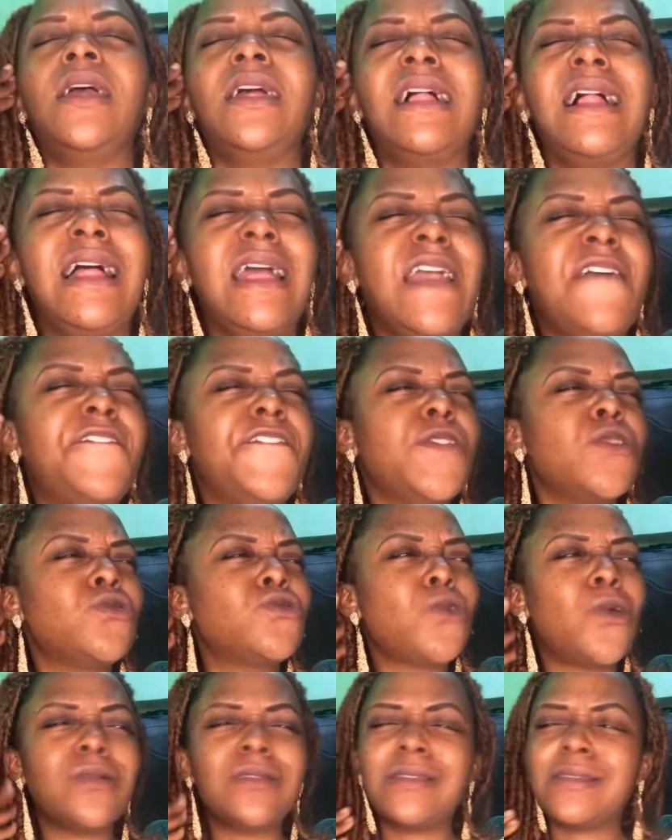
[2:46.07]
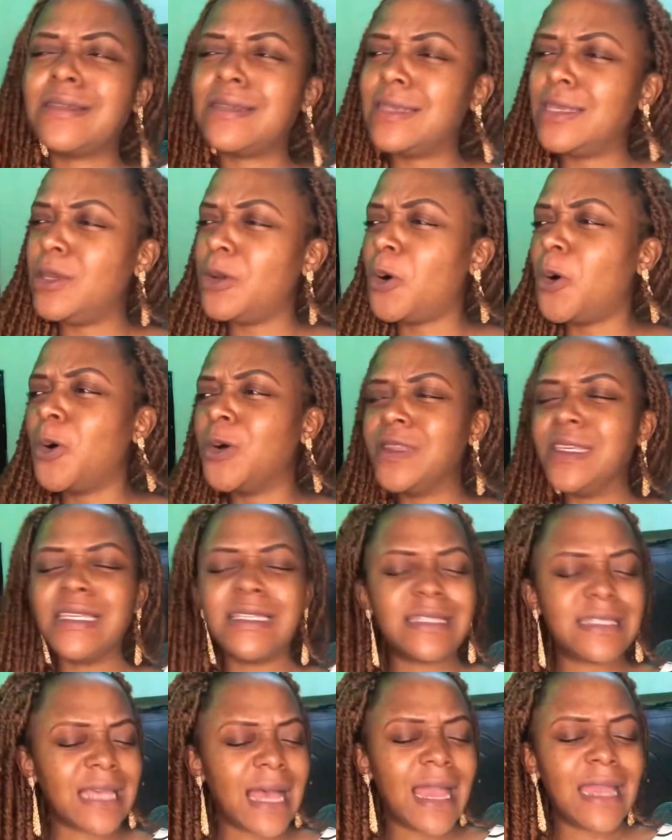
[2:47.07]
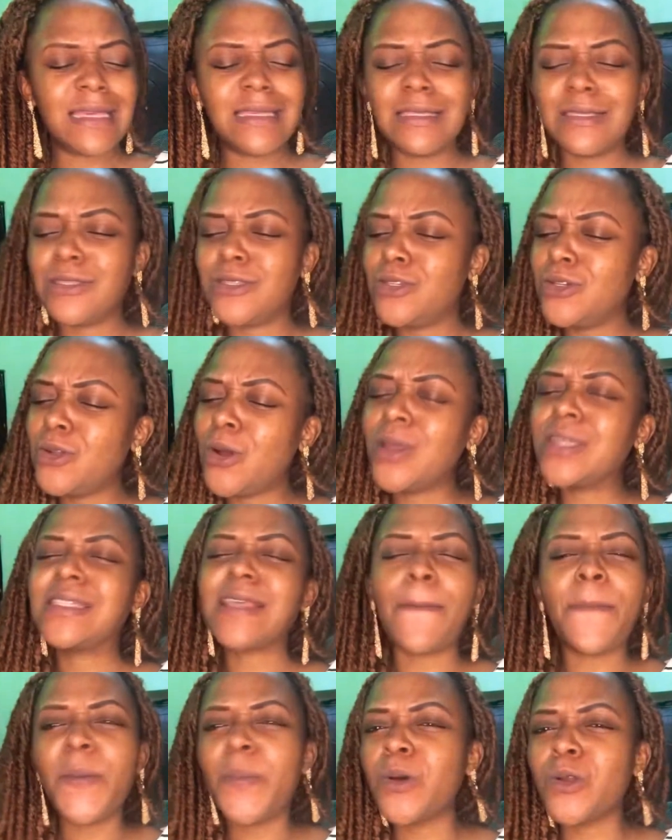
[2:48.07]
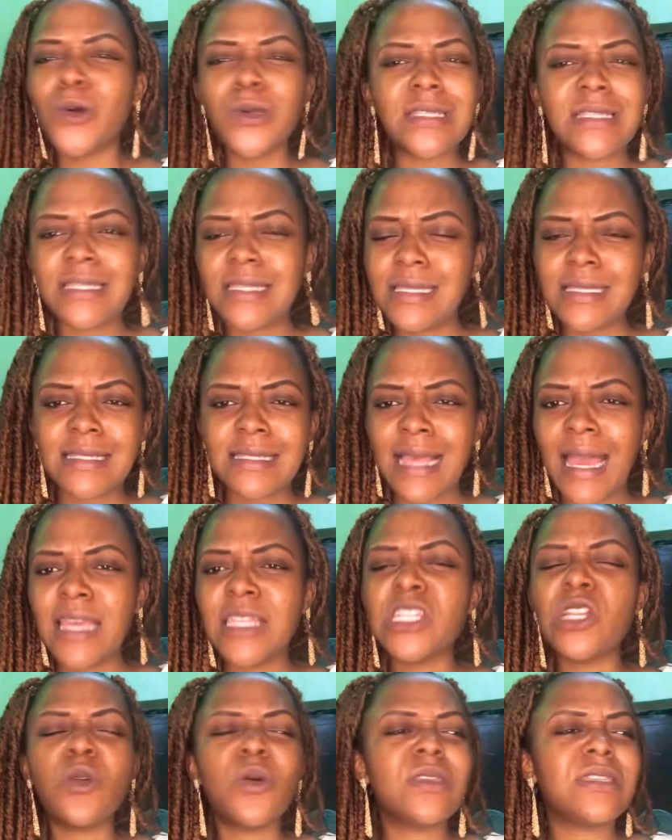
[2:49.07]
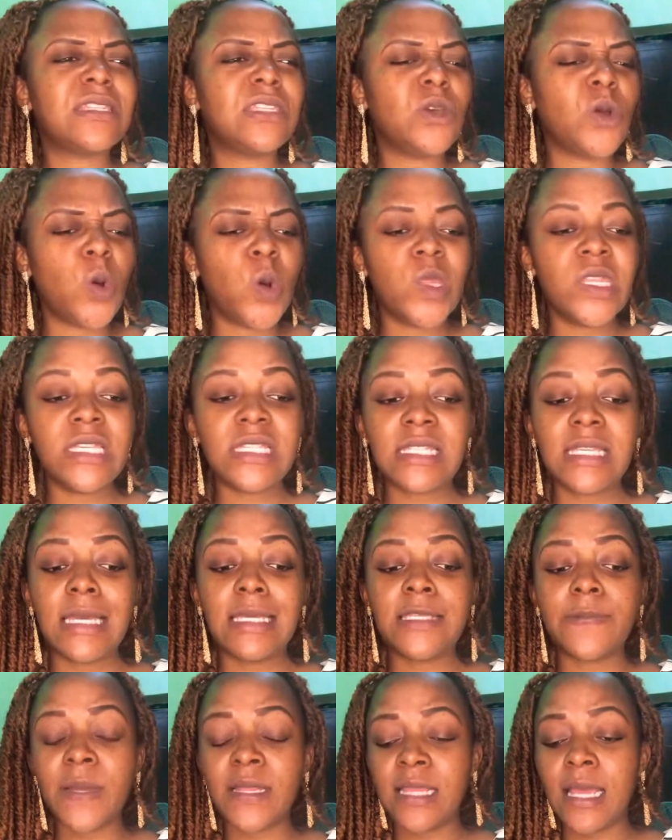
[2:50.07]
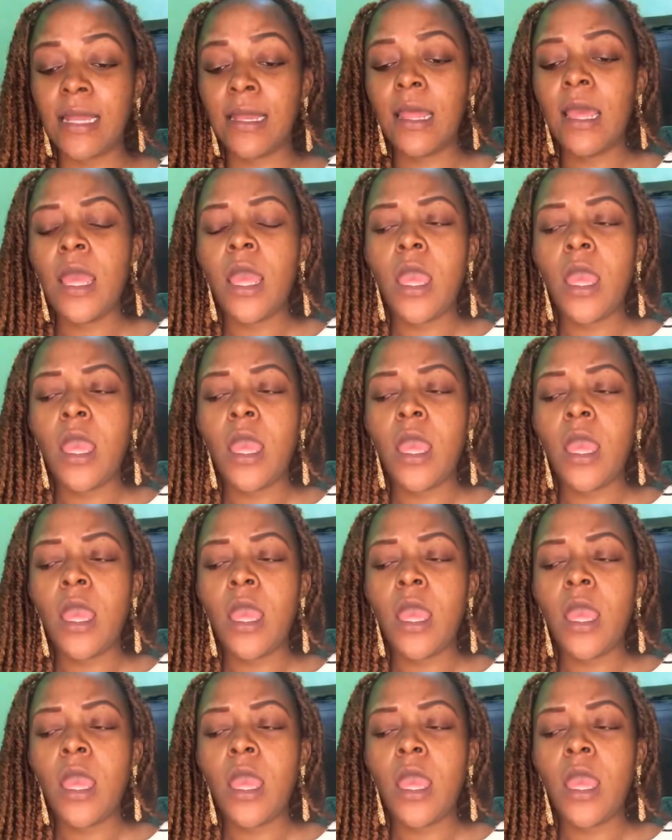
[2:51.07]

If you don't see all these signs, you know, some people don't see signs, they don't see all these things, but then